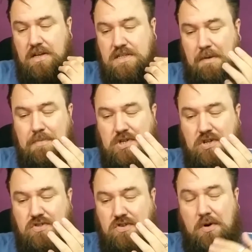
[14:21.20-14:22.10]
Temperature
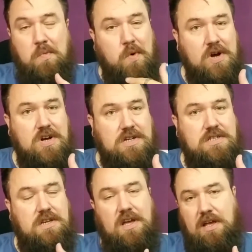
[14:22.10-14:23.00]
control
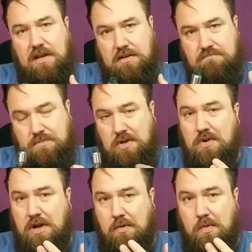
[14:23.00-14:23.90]
works. You
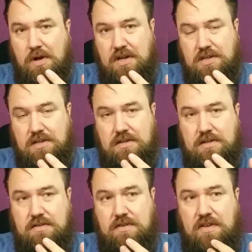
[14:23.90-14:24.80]

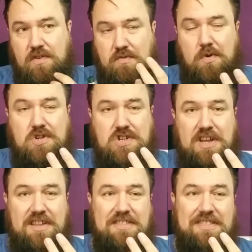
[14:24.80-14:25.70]
know, if you've watched
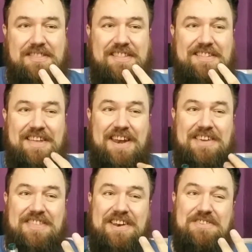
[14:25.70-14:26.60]

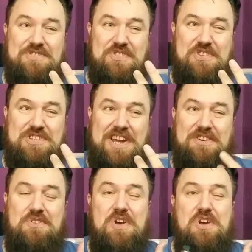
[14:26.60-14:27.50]
anything else on the
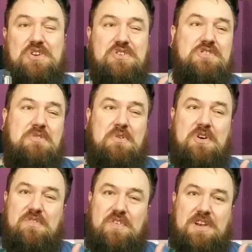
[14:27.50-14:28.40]
channel, you know
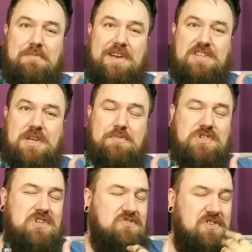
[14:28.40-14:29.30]
what I feel about
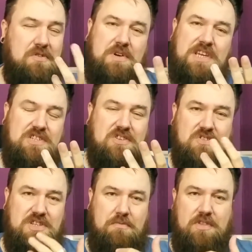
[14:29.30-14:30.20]
temperature control. It's
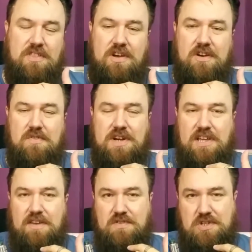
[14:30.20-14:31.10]
not something that I
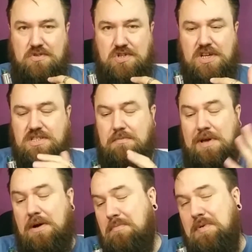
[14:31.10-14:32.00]
really give two shits
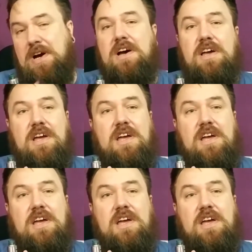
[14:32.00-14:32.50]
about, but